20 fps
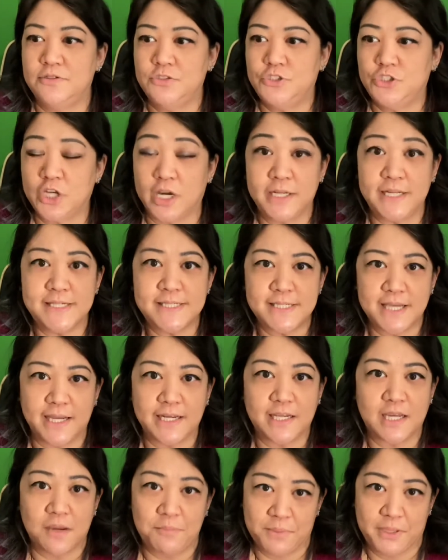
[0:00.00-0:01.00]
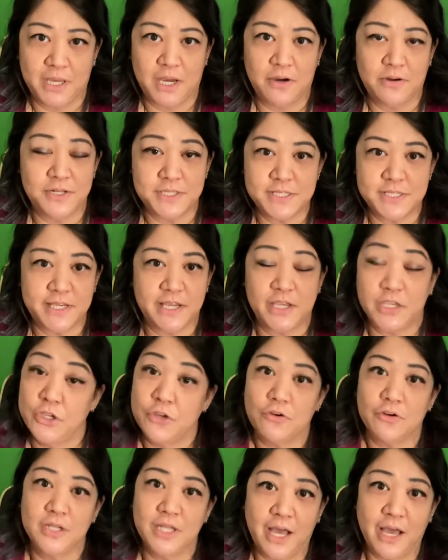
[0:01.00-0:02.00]
Johnny's side coming out and saying
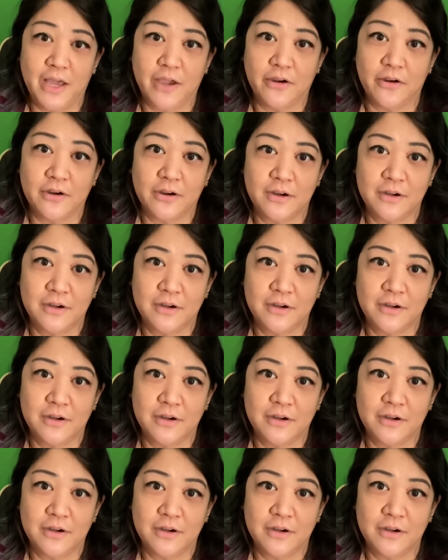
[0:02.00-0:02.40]
you're a liar.